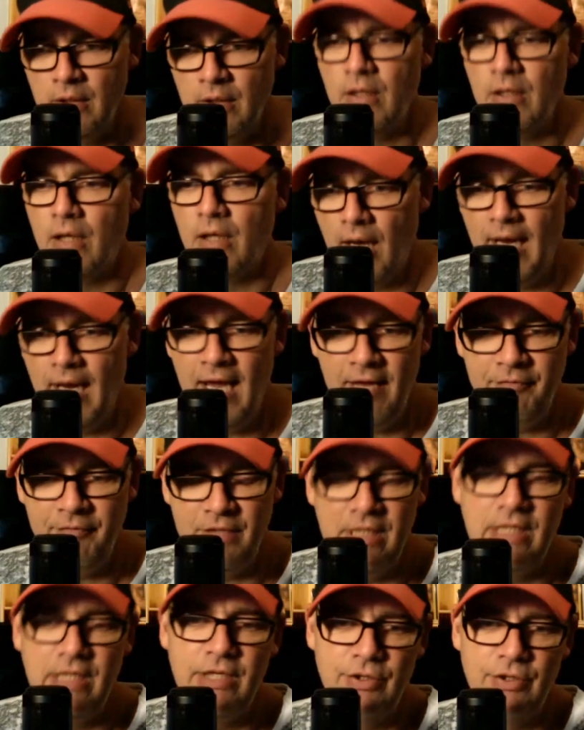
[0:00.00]
Mm-hmm. I have to
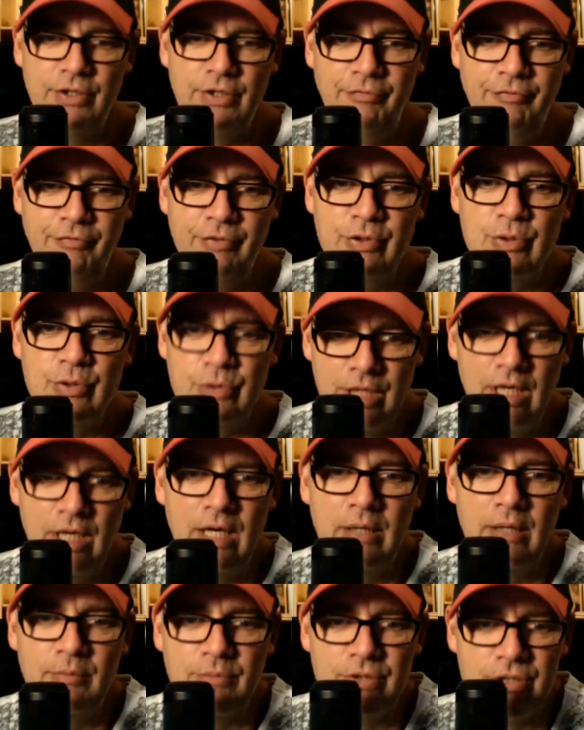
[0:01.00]
hear it a few
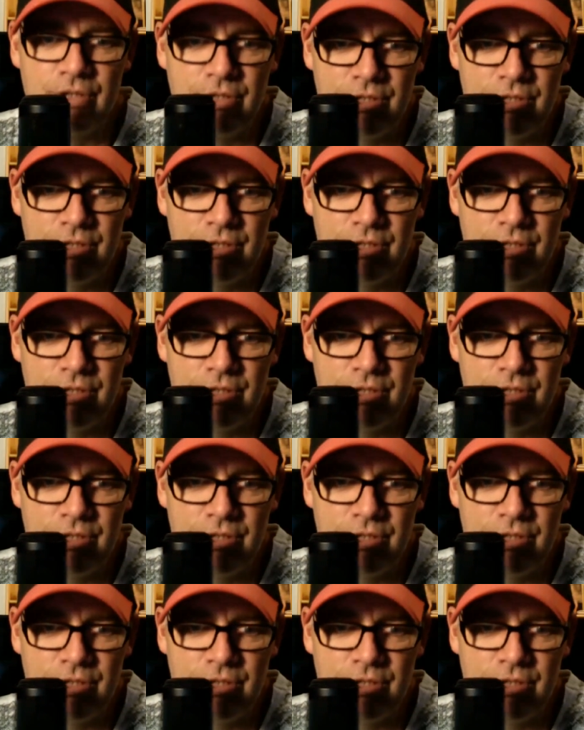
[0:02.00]
times